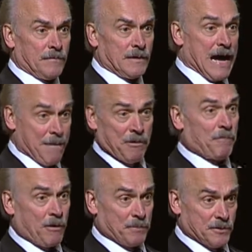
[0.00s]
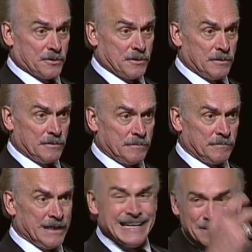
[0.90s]
Common purpose,
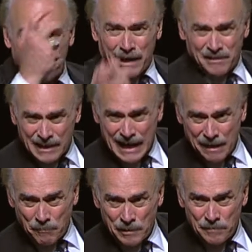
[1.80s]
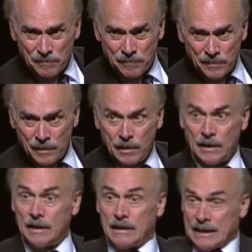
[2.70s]
play the game.
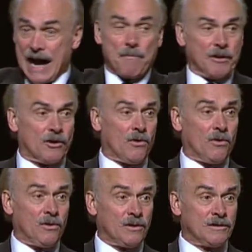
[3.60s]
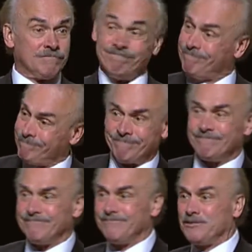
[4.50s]
Common goal,
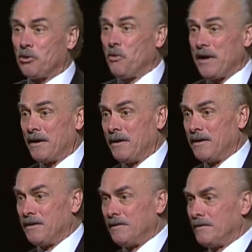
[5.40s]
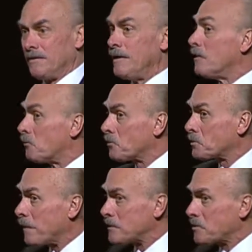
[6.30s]
to win.
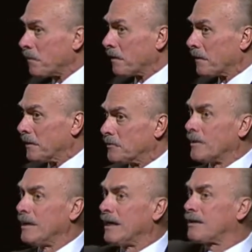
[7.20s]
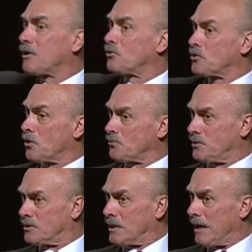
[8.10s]
Responsibilities, head coach, coaching
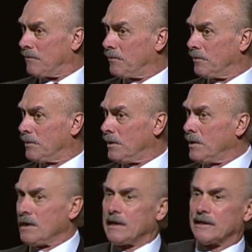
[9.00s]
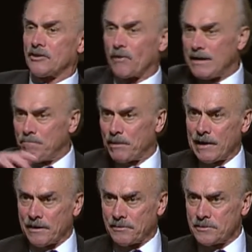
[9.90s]
staff. Get the right
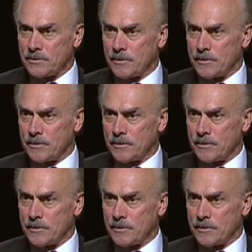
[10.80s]
players,